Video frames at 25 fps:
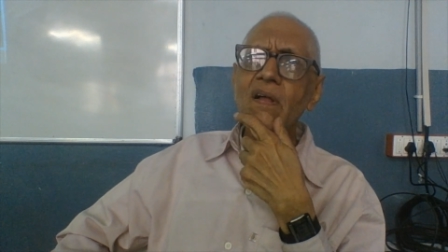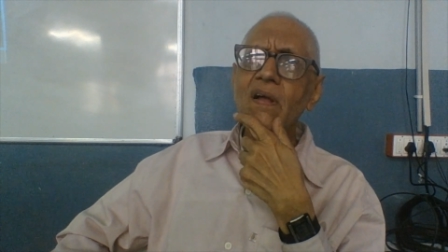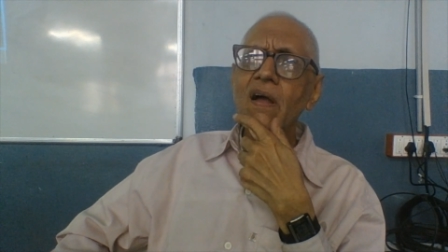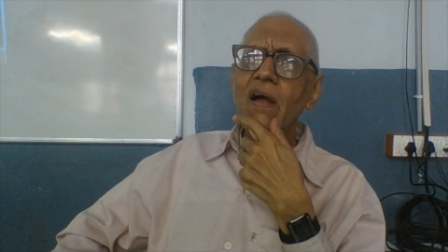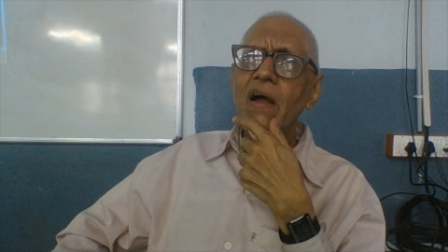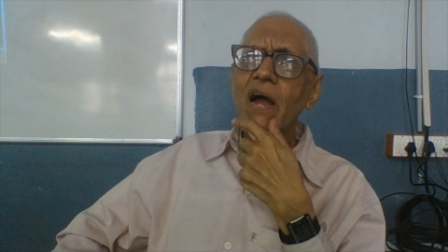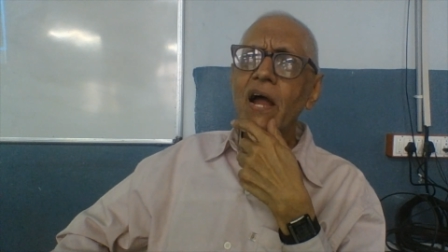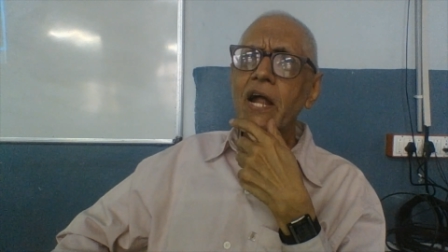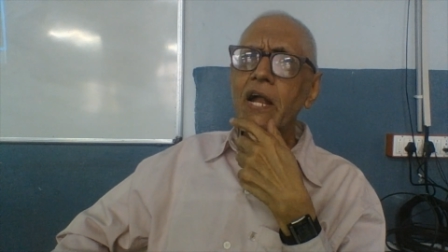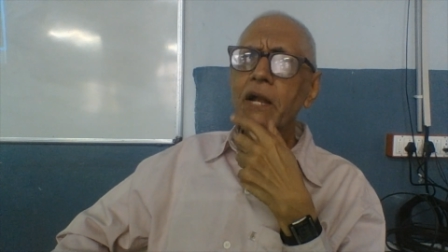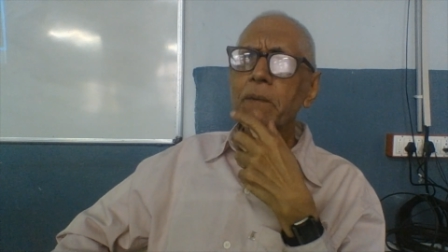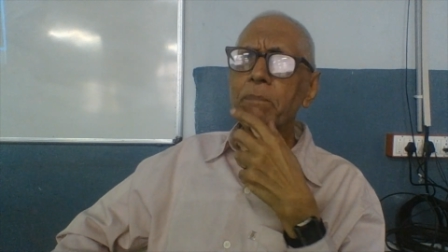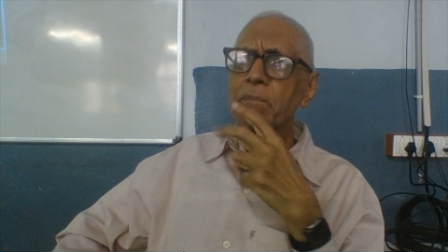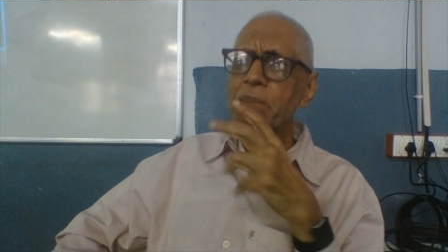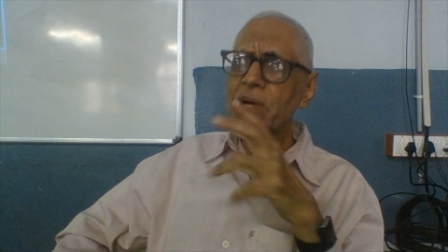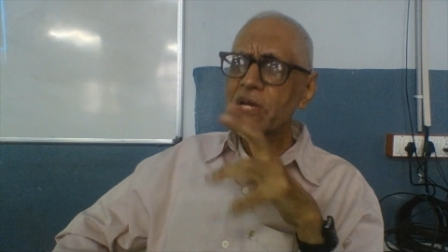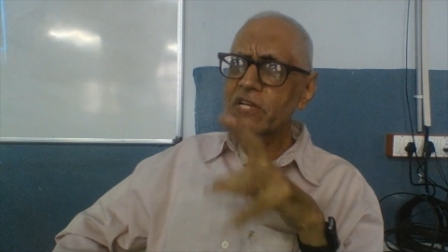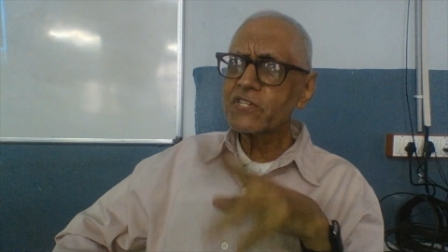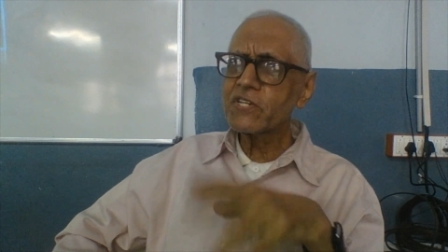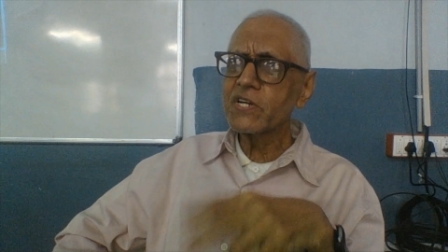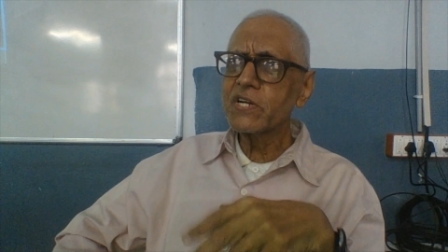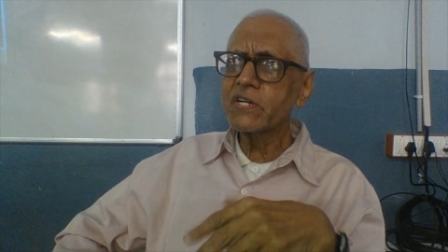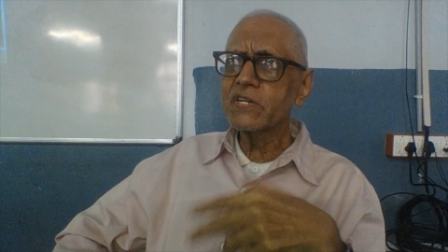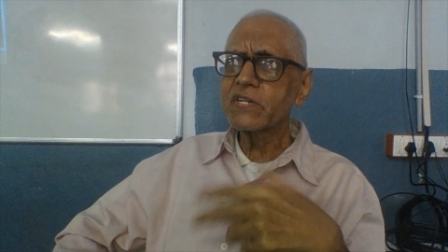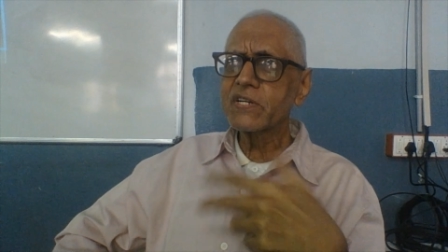and
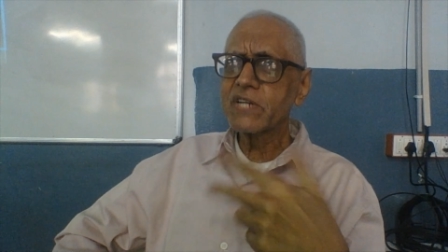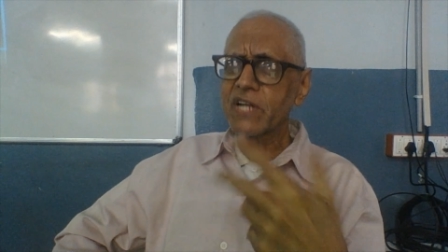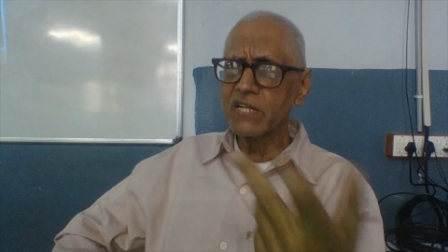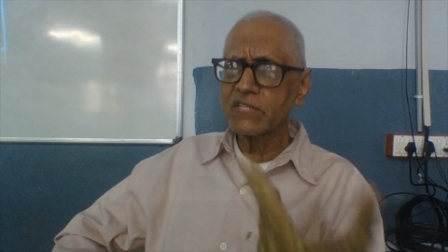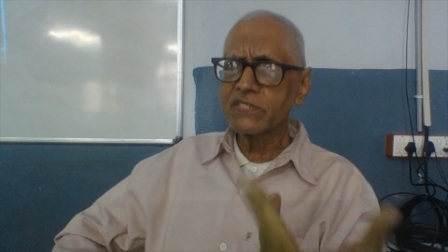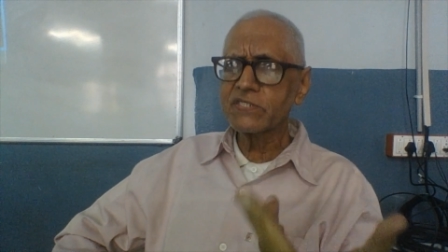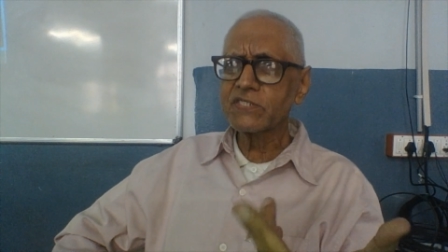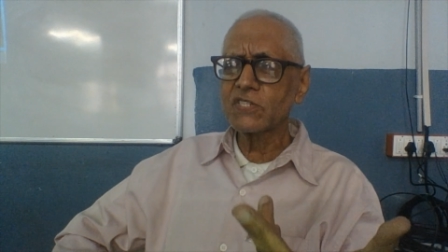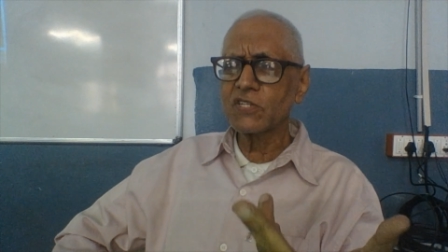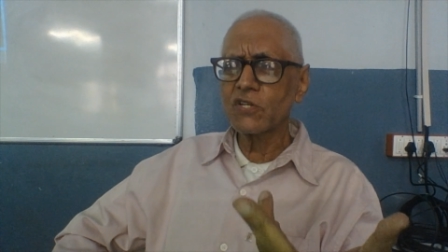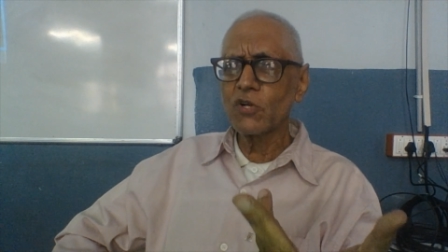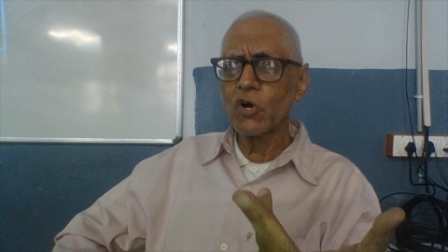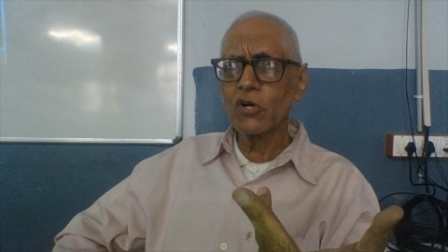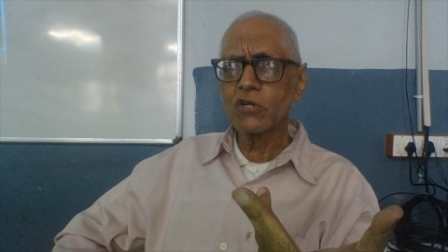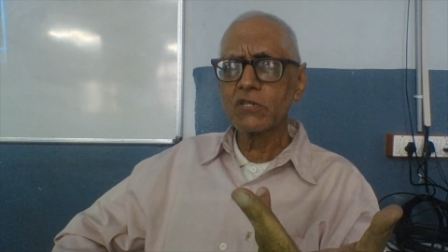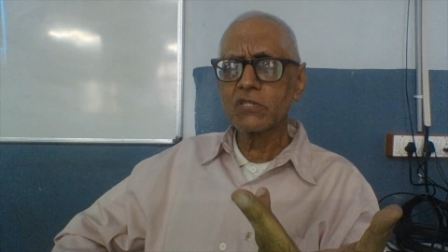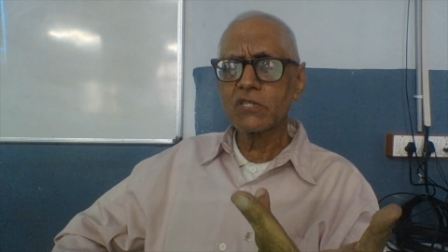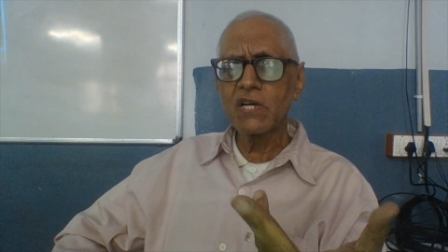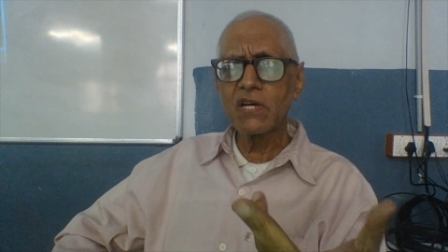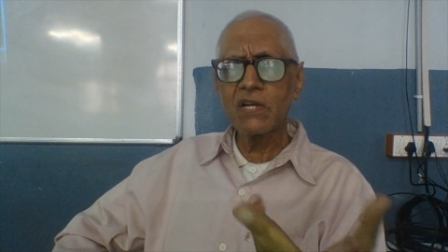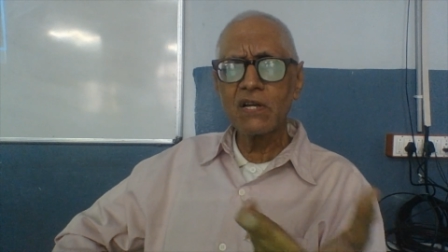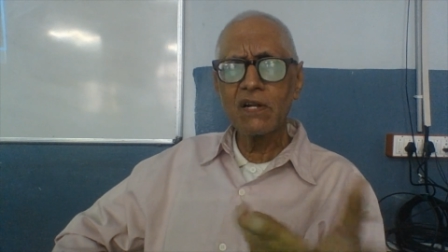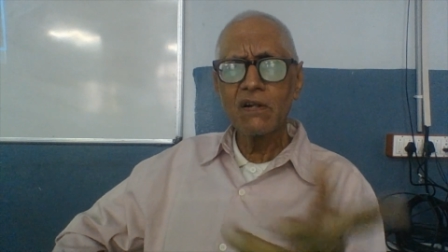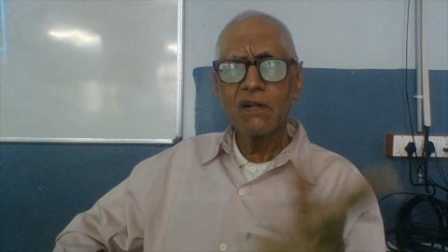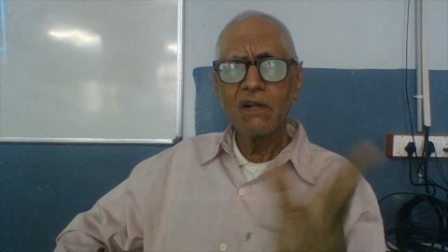patient tells the
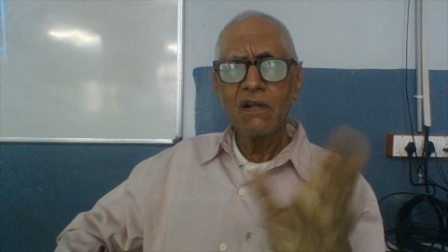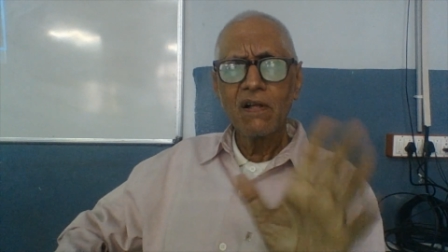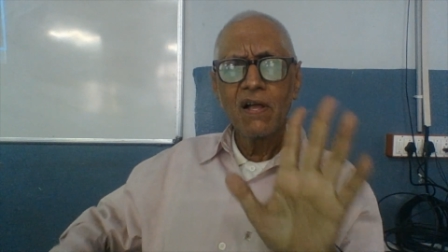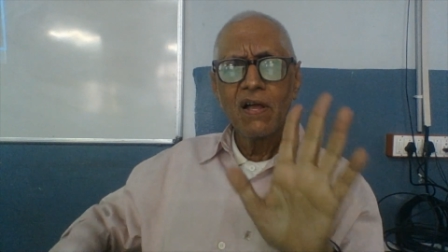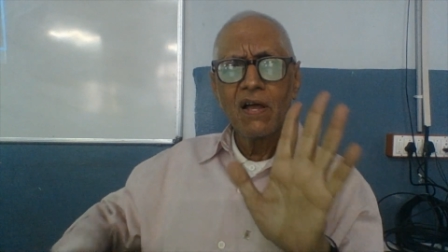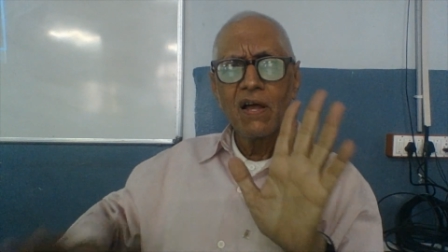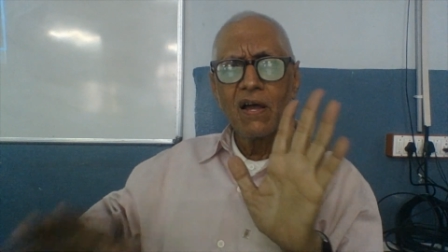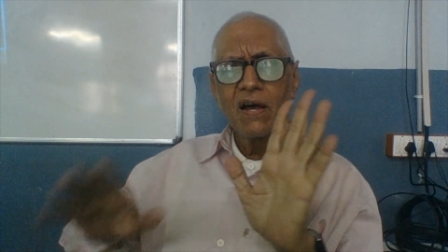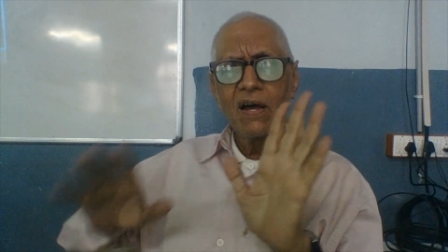doctor,